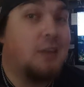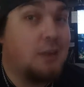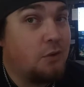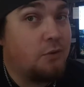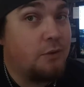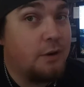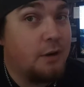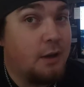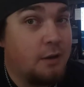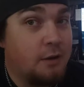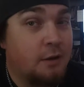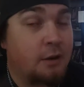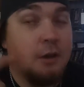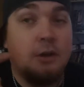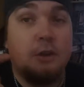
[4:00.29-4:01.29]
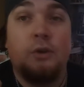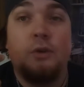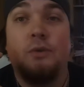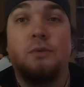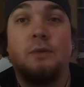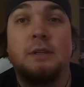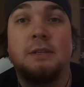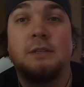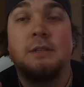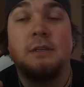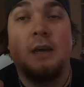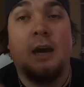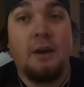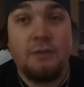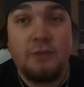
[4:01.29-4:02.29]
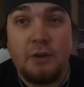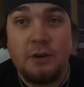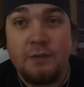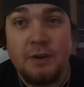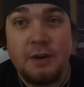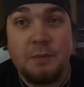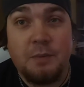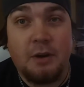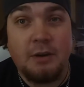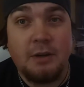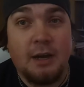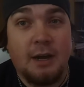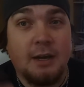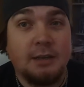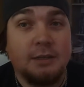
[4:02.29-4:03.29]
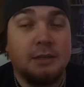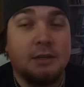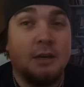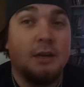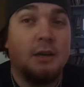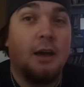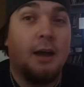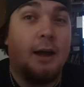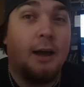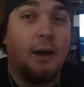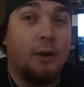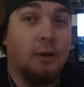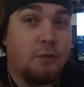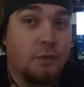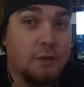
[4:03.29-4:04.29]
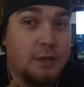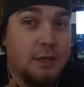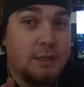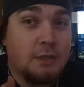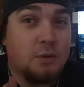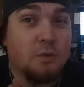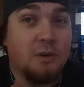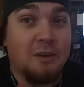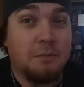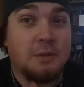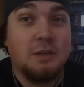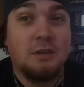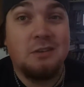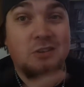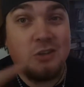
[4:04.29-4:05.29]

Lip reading: Kieran Nunn, who runs the Halftone Effect podcast over on the interwebs.